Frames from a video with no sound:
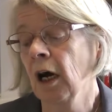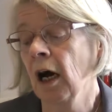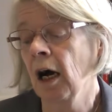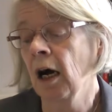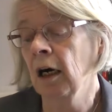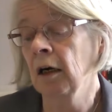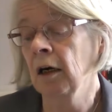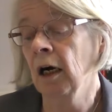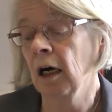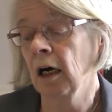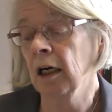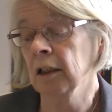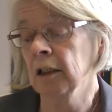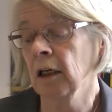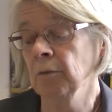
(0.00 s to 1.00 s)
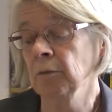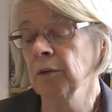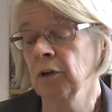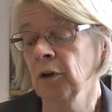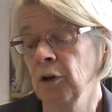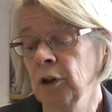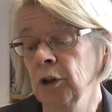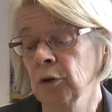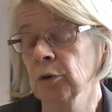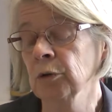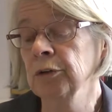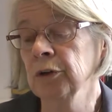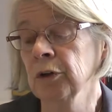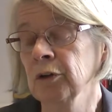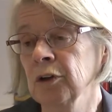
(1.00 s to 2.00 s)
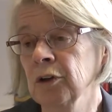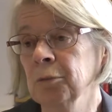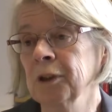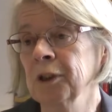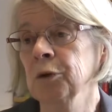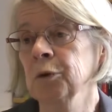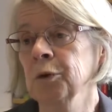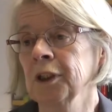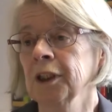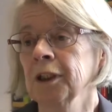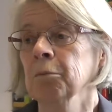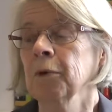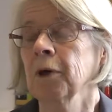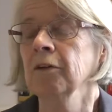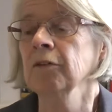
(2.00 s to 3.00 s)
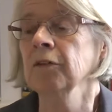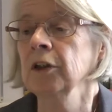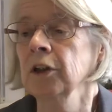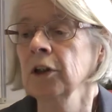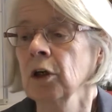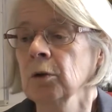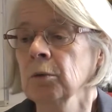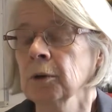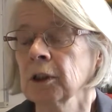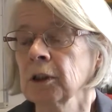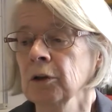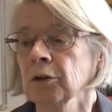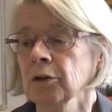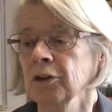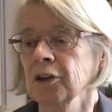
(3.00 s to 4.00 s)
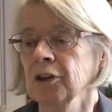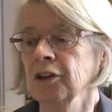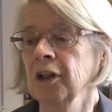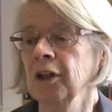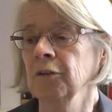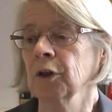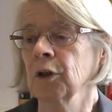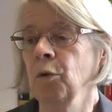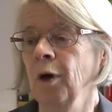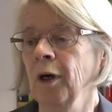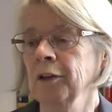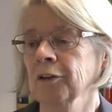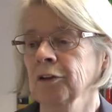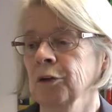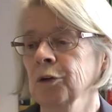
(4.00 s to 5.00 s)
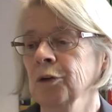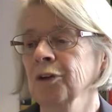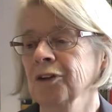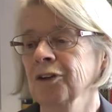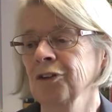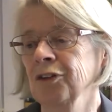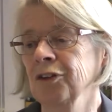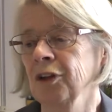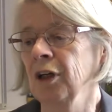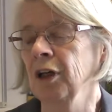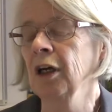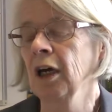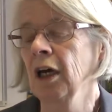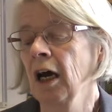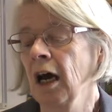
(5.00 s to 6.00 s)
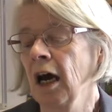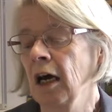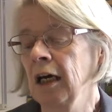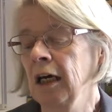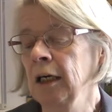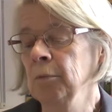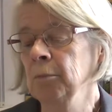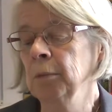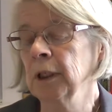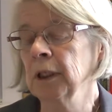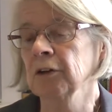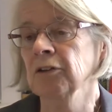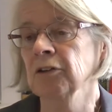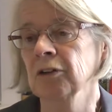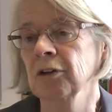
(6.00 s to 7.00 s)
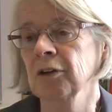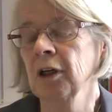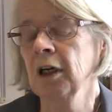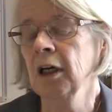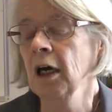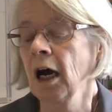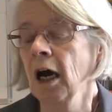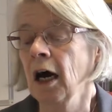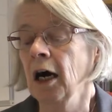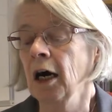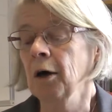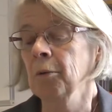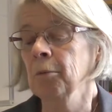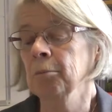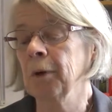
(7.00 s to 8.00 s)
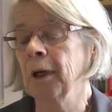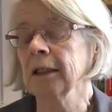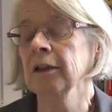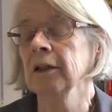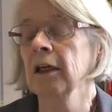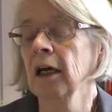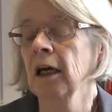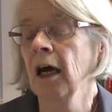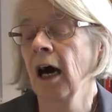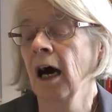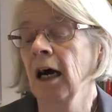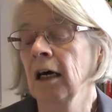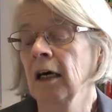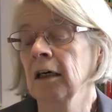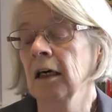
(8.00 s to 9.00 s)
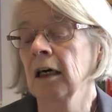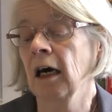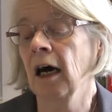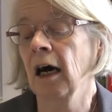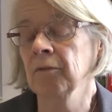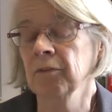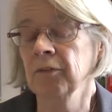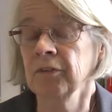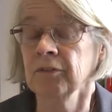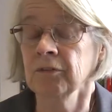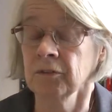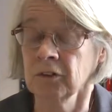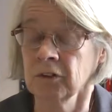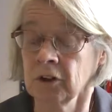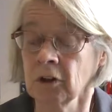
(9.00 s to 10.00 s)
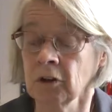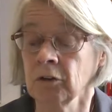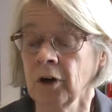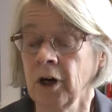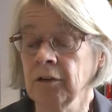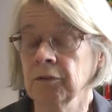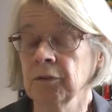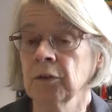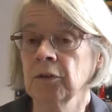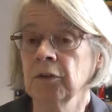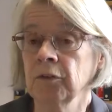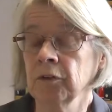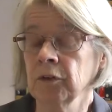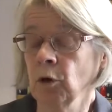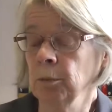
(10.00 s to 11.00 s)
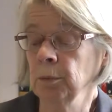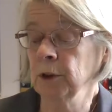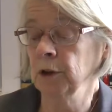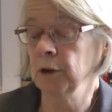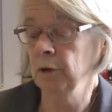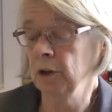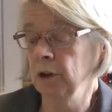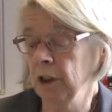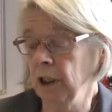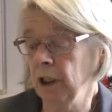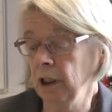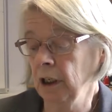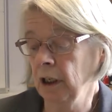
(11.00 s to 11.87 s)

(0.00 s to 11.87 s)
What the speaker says: And I'm sorry also to be doing it by video because it's never quite as good as in person. But I'm still grateful for the opportunity.